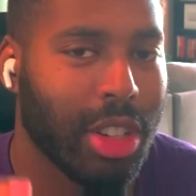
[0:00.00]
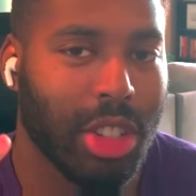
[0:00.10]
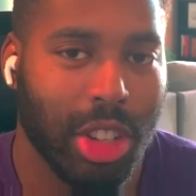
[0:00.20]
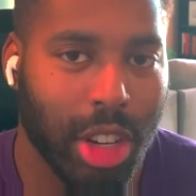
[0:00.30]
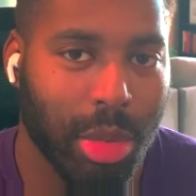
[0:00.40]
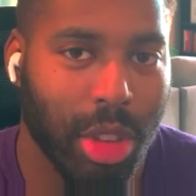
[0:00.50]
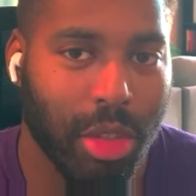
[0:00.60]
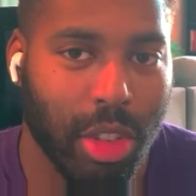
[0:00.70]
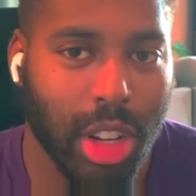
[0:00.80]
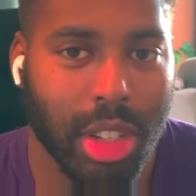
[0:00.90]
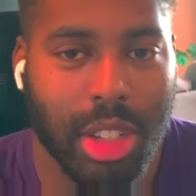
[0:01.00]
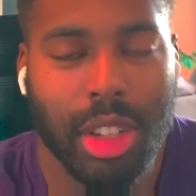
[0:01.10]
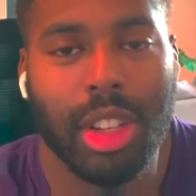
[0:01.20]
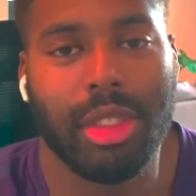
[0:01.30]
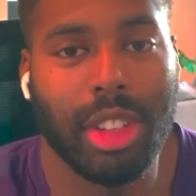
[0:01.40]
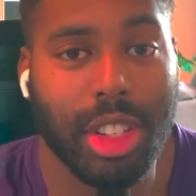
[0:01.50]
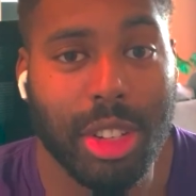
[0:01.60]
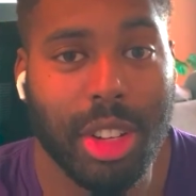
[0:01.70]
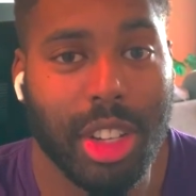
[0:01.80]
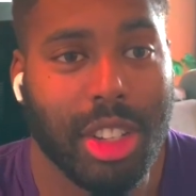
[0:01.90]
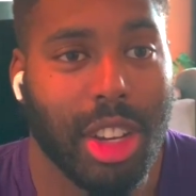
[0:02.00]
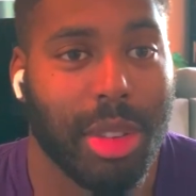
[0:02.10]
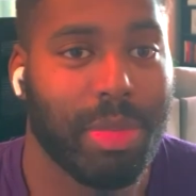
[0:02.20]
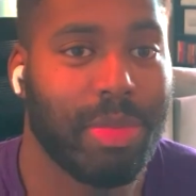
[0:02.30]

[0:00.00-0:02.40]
share it with your friends. Until next time.